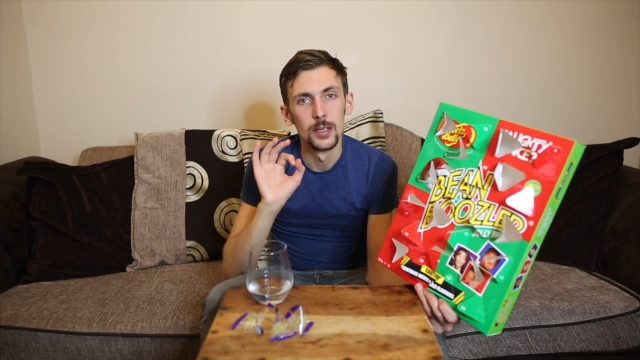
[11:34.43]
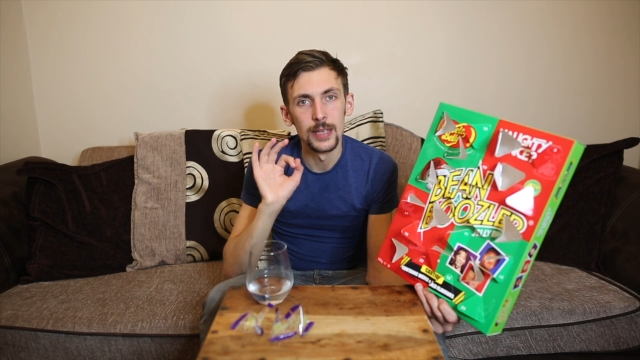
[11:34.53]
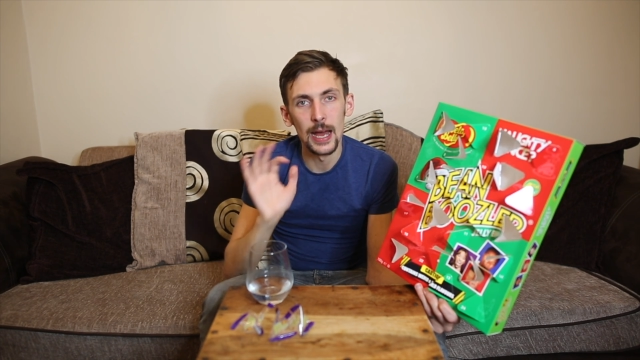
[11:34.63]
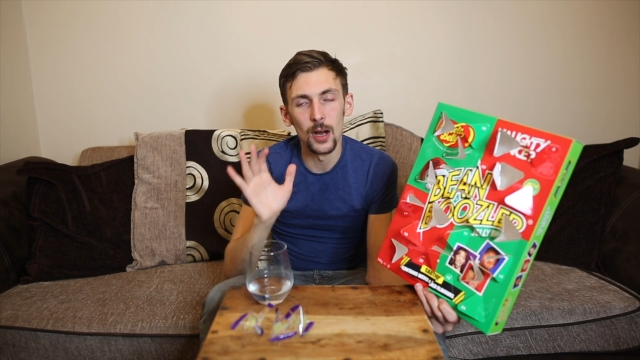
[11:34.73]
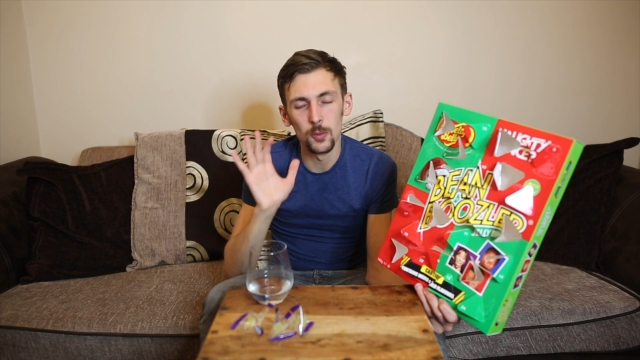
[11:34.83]

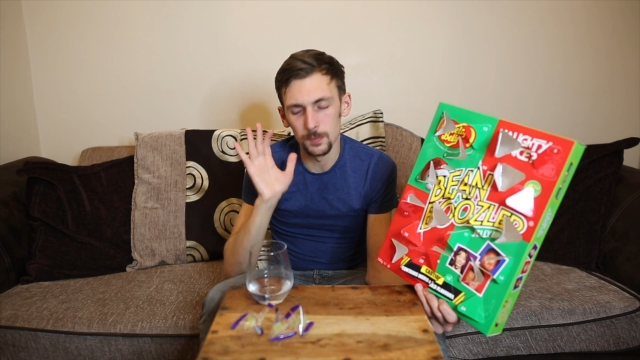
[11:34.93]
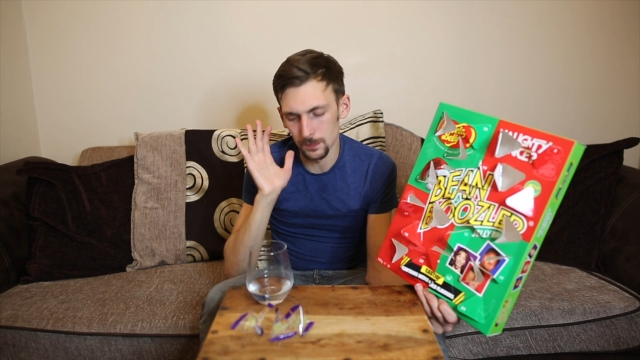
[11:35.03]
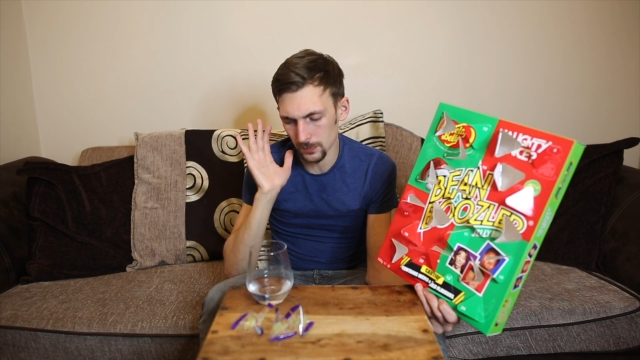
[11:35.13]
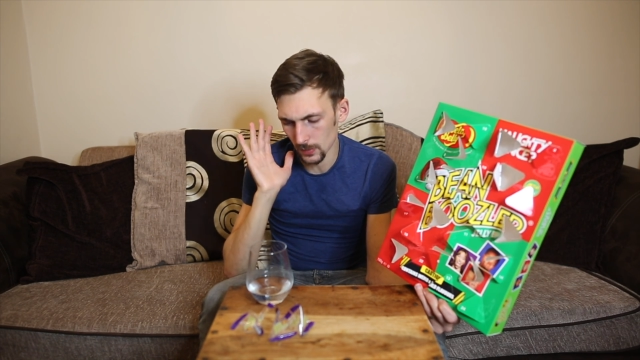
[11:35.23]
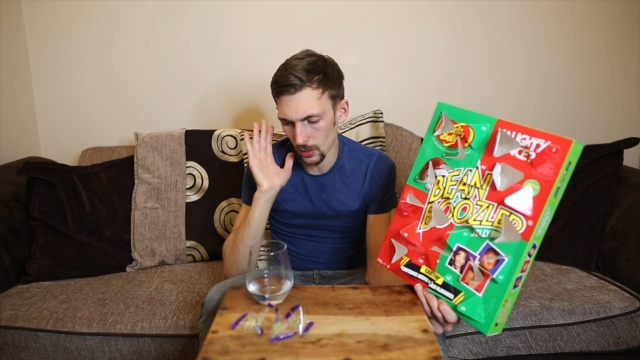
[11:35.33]
Now,
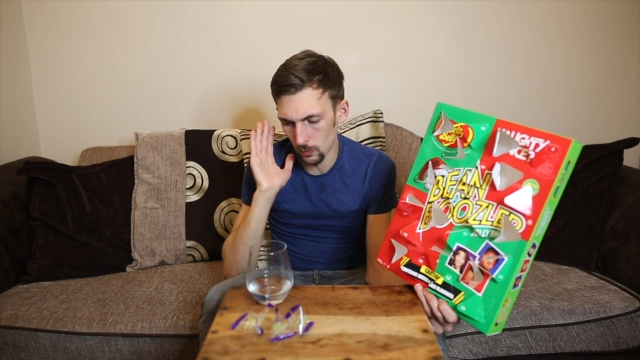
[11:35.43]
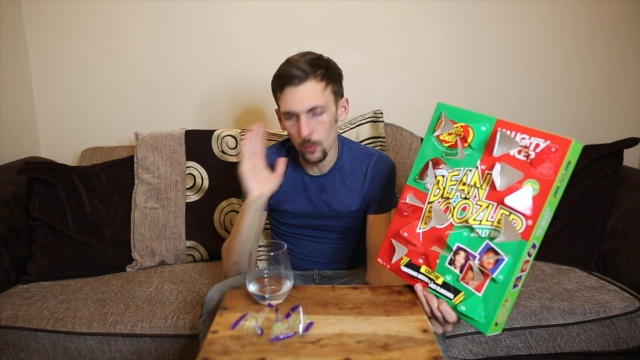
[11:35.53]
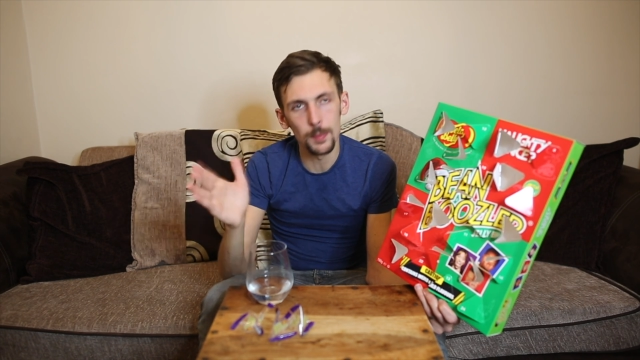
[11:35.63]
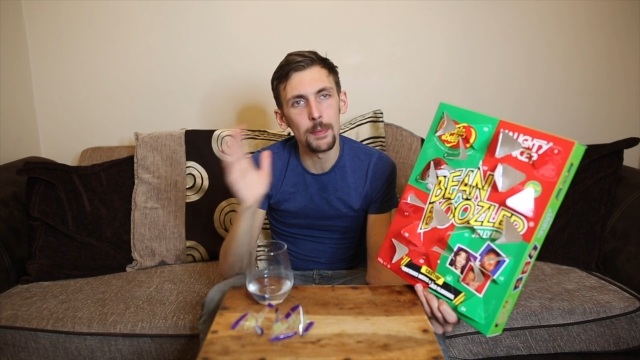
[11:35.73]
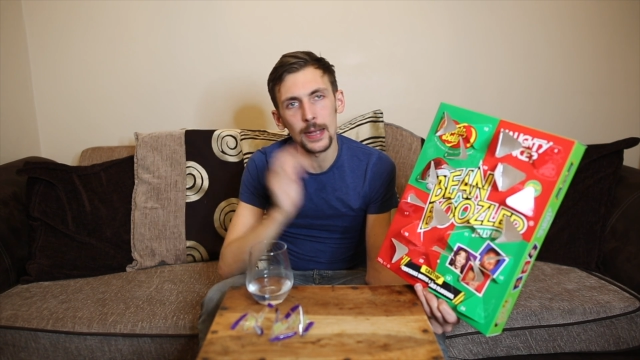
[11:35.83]

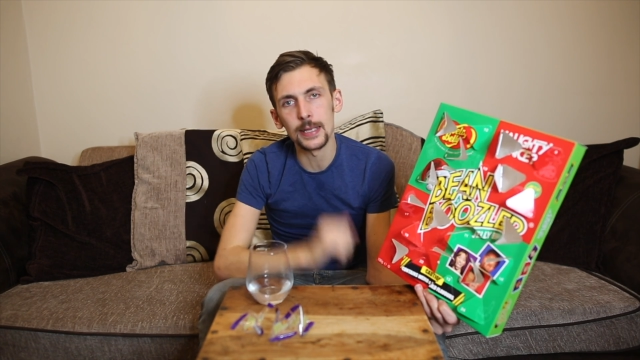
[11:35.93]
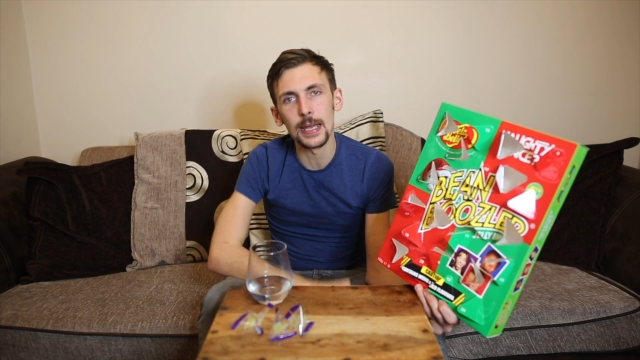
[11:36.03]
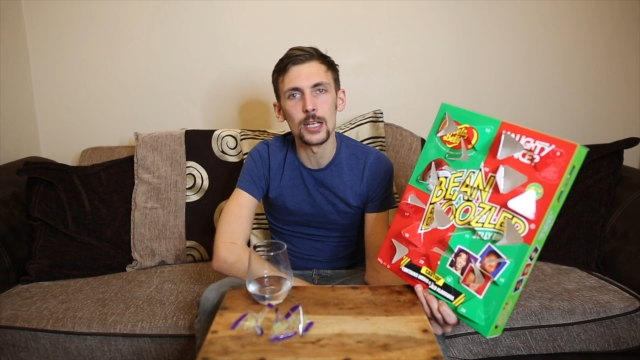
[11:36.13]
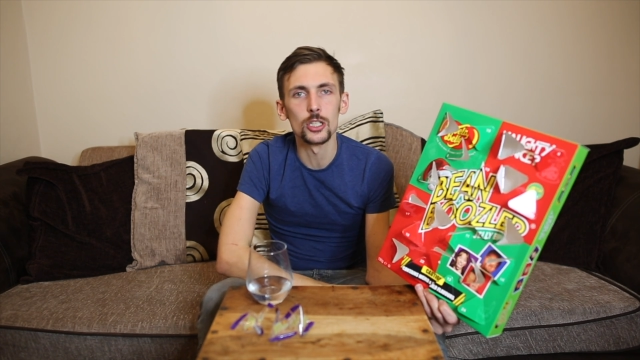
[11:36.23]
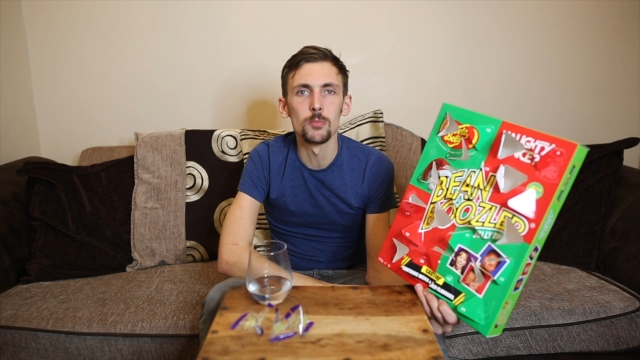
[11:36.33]
we'll be back
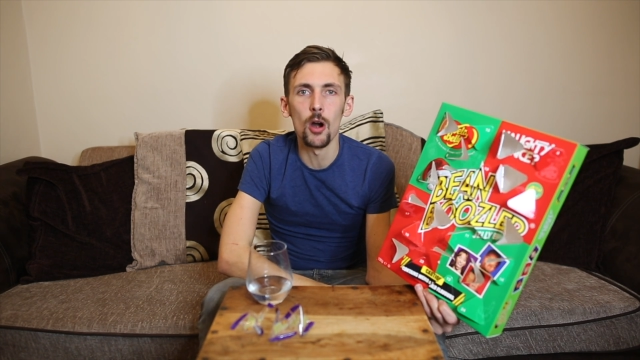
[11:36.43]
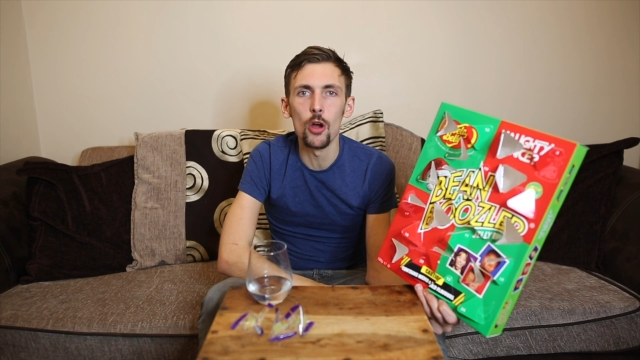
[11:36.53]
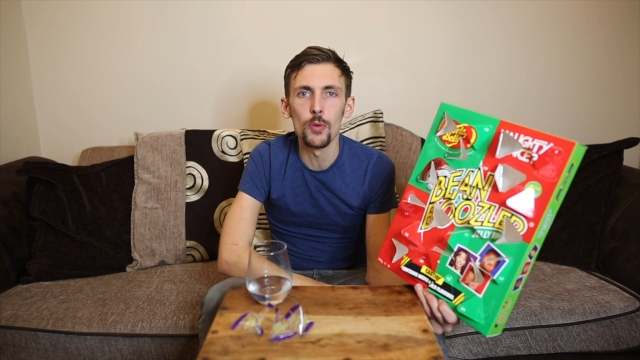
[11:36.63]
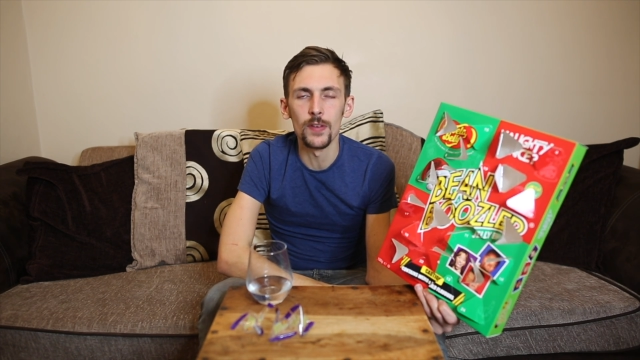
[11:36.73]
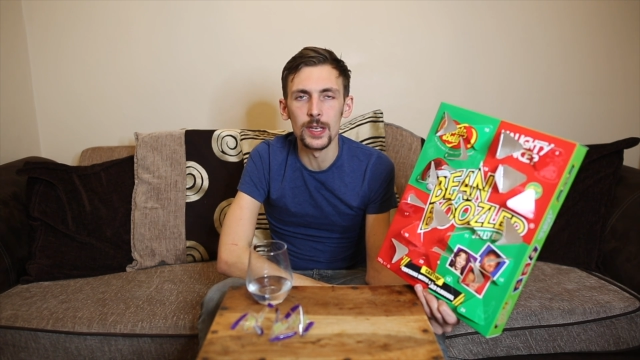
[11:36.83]
again
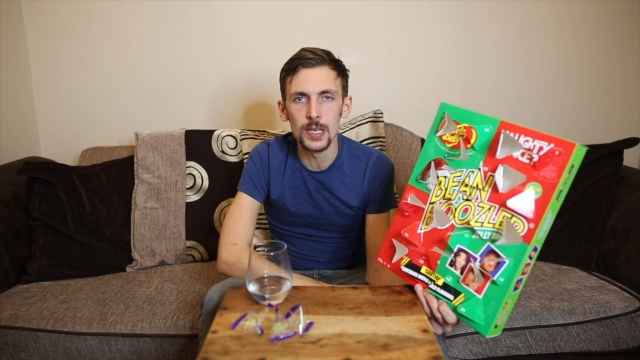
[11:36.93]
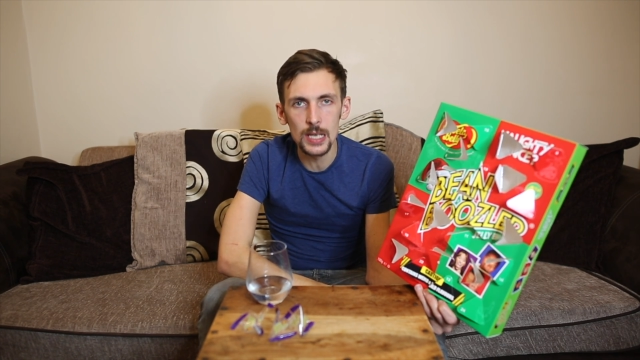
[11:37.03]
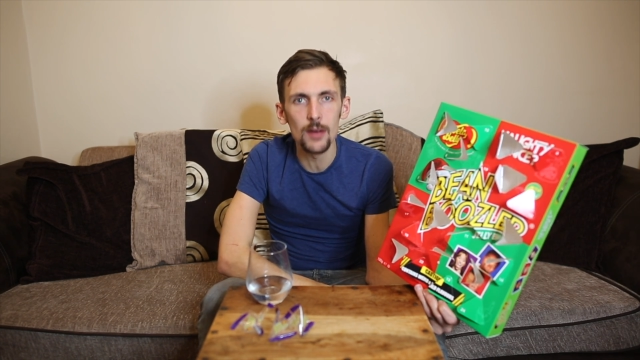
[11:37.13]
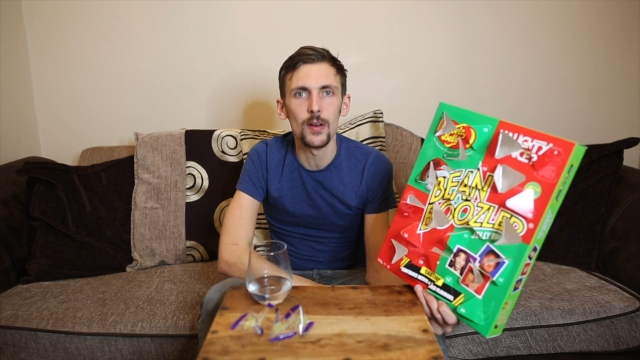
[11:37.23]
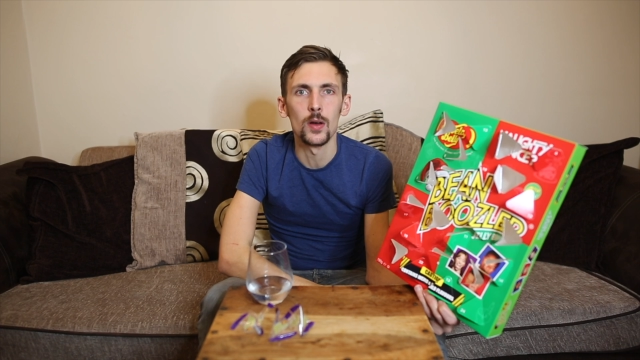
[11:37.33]
tomorrow with
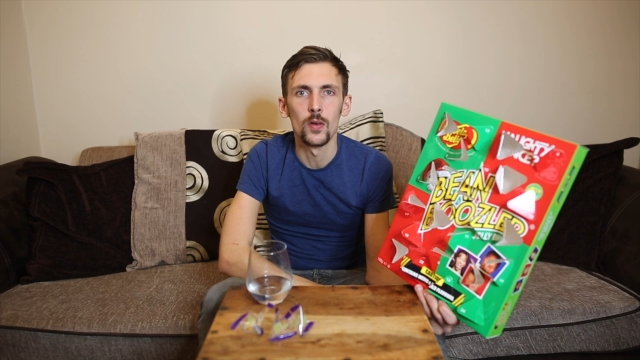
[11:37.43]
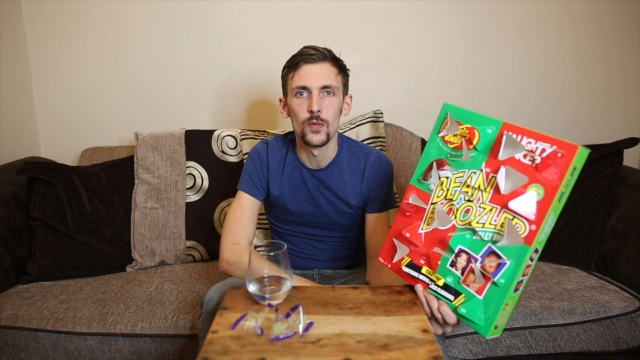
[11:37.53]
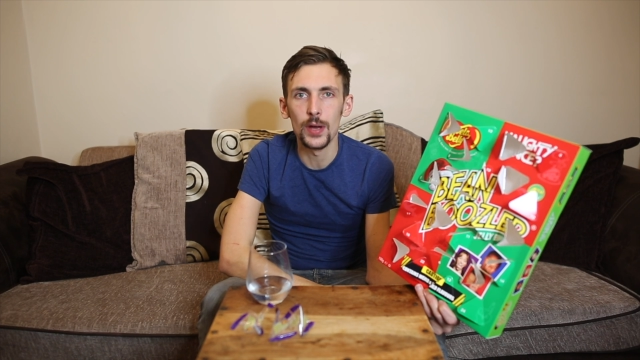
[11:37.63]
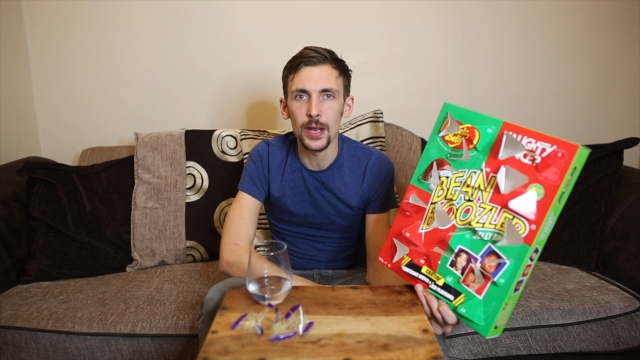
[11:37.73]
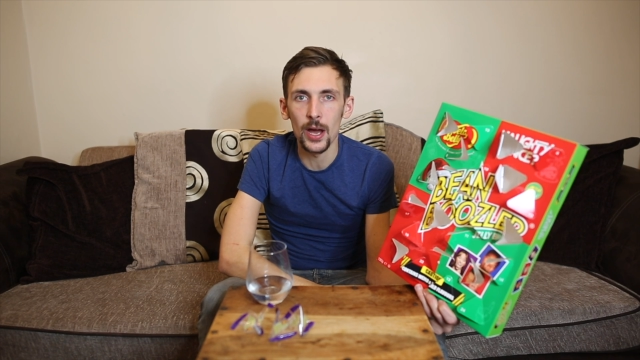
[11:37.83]
another
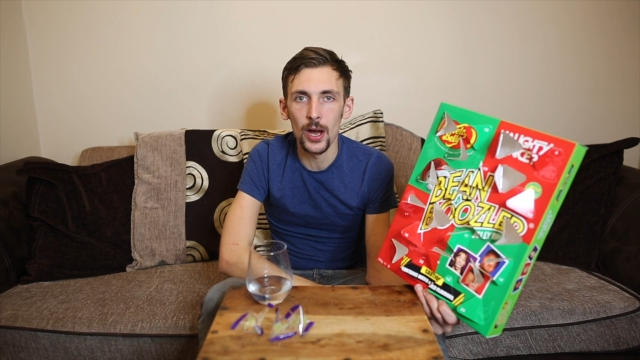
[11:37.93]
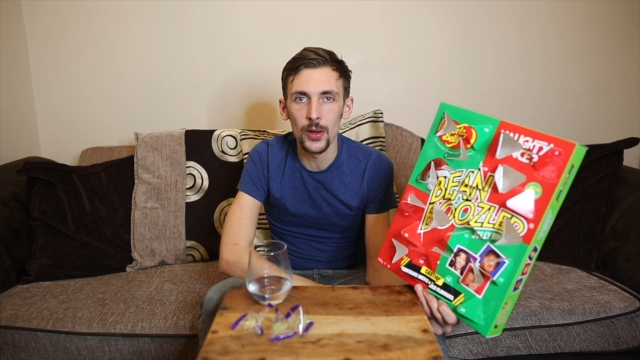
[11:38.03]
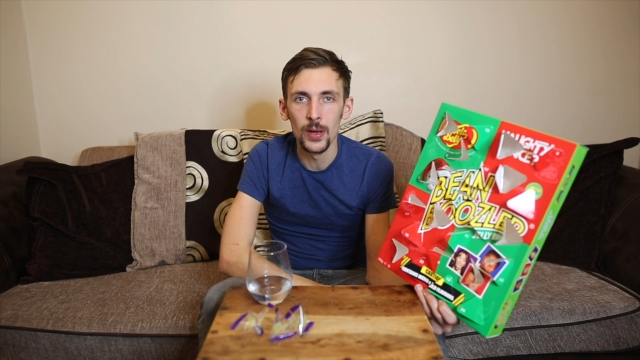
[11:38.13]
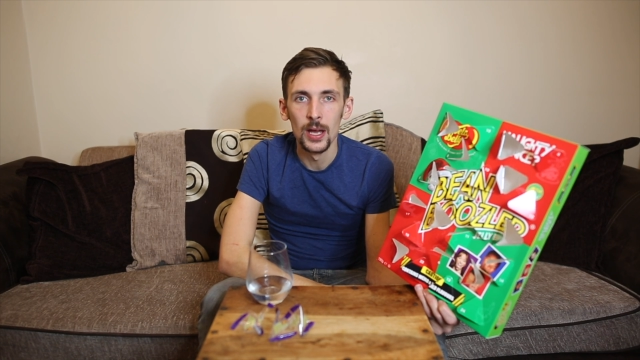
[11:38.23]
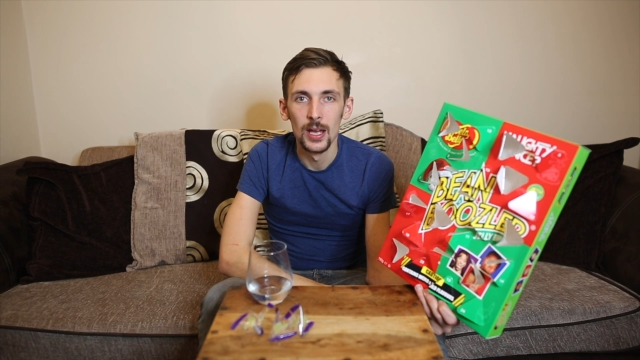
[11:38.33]
video,